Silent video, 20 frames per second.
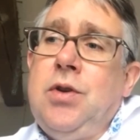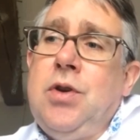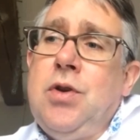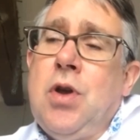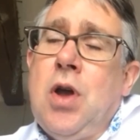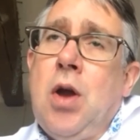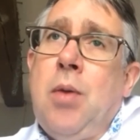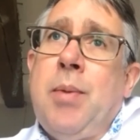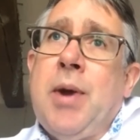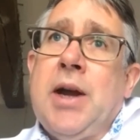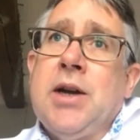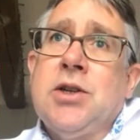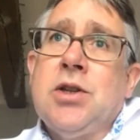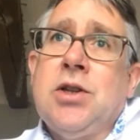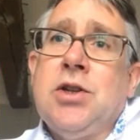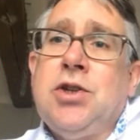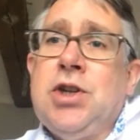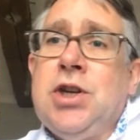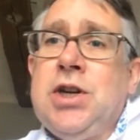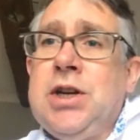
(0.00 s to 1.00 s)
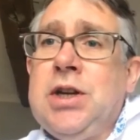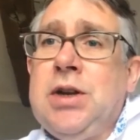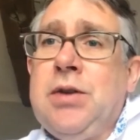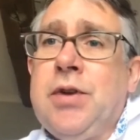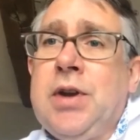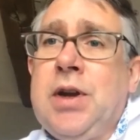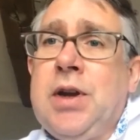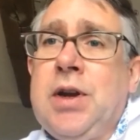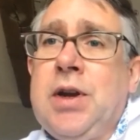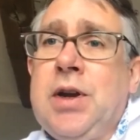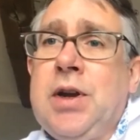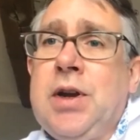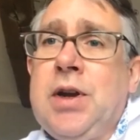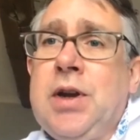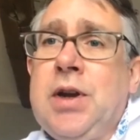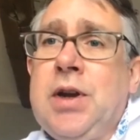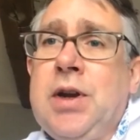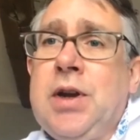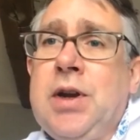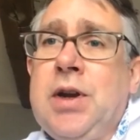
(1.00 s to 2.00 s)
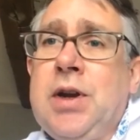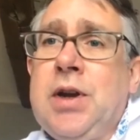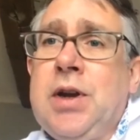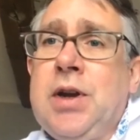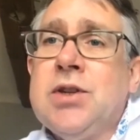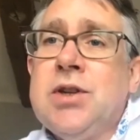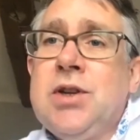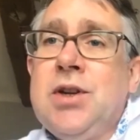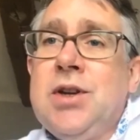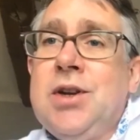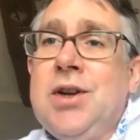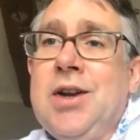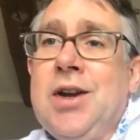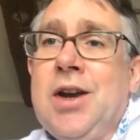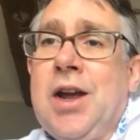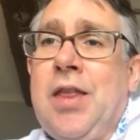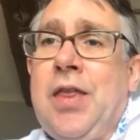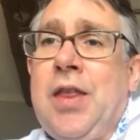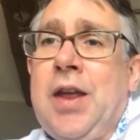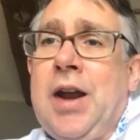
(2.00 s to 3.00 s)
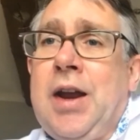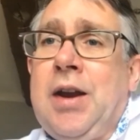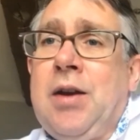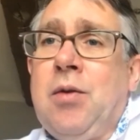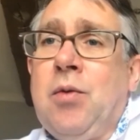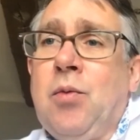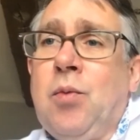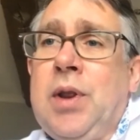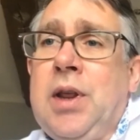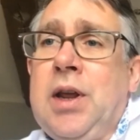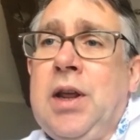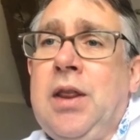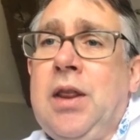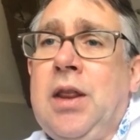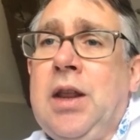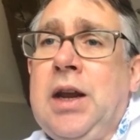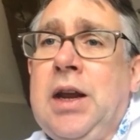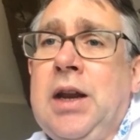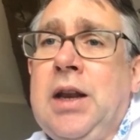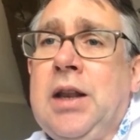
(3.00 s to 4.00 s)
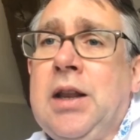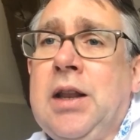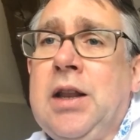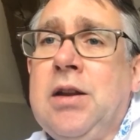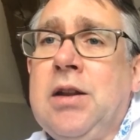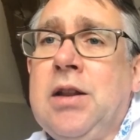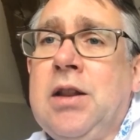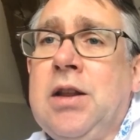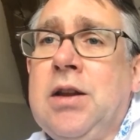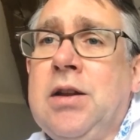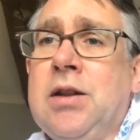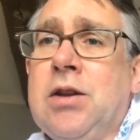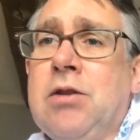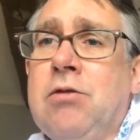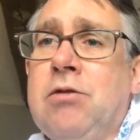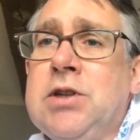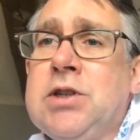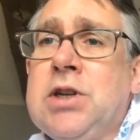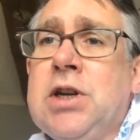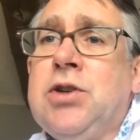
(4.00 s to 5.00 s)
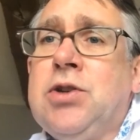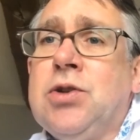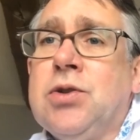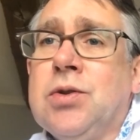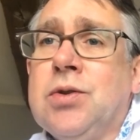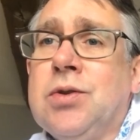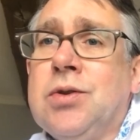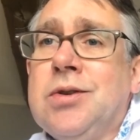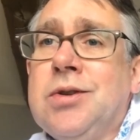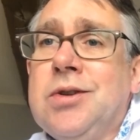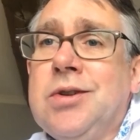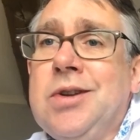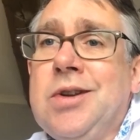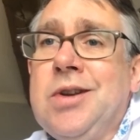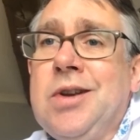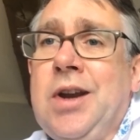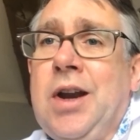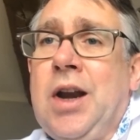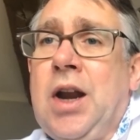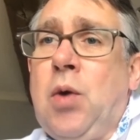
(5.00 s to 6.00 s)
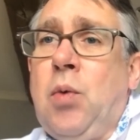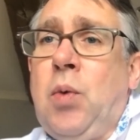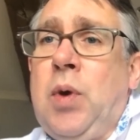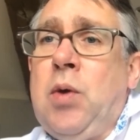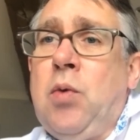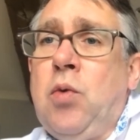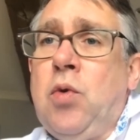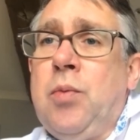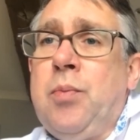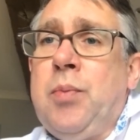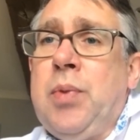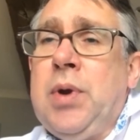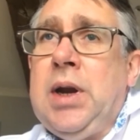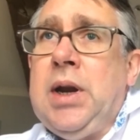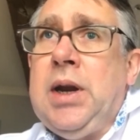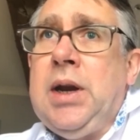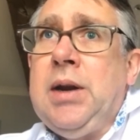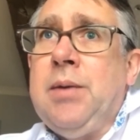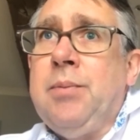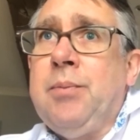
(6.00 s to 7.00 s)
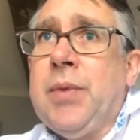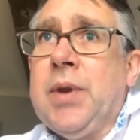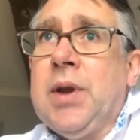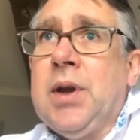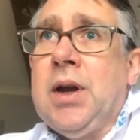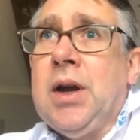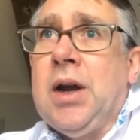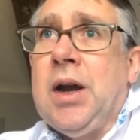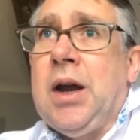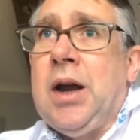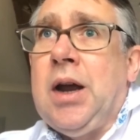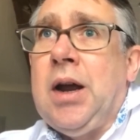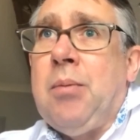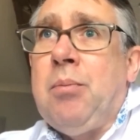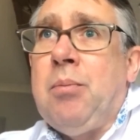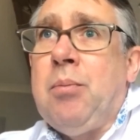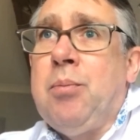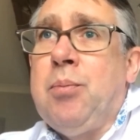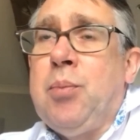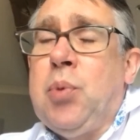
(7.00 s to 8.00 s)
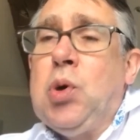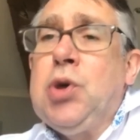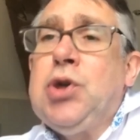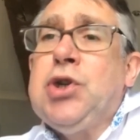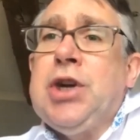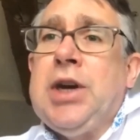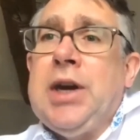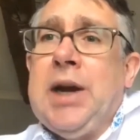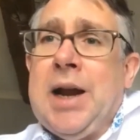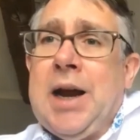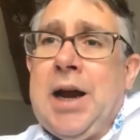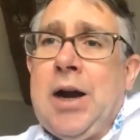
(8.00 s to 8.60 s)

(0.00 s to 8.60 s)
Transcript: go back to the GDV, which we would assess, and then within the residual, we would be pushing